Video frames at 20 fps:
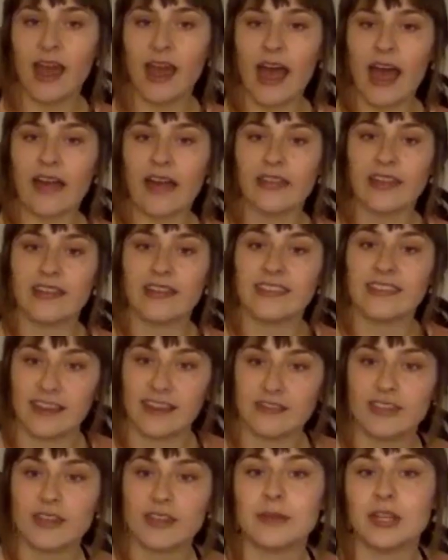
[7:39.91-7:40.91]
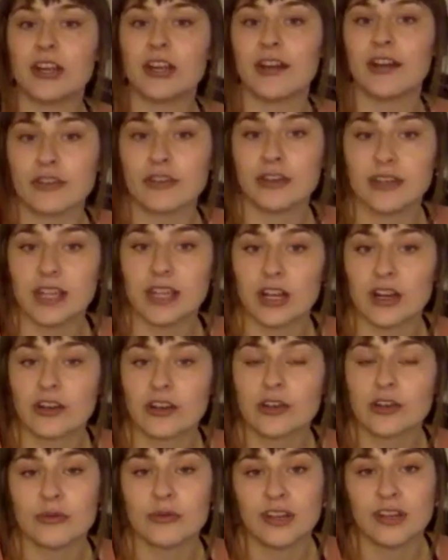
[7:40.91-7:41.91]
and then save them year after year
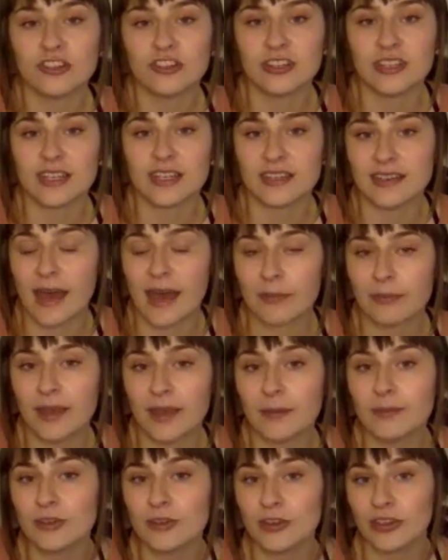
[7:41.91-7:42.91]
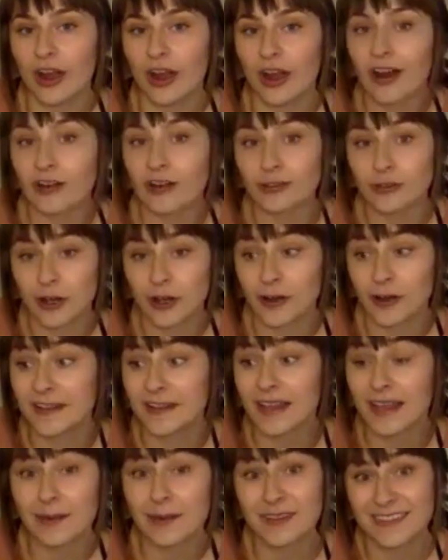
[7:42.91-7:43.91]
to regionally adapt them to the harsh growing
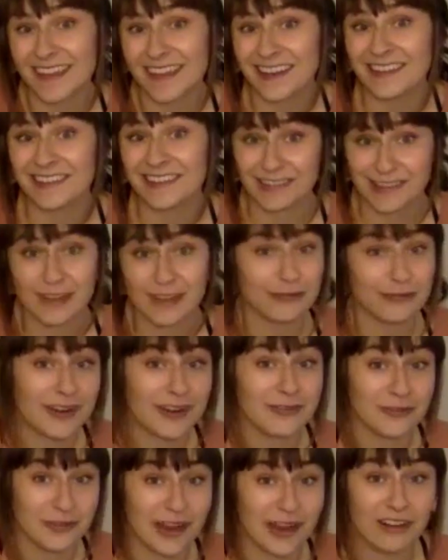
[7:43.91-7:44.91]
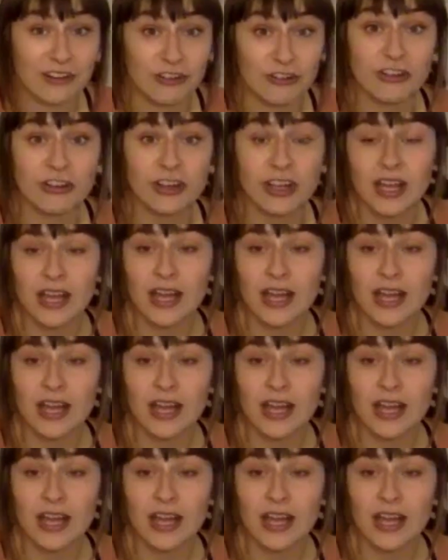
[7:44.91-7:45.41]
climate that is the Front Range.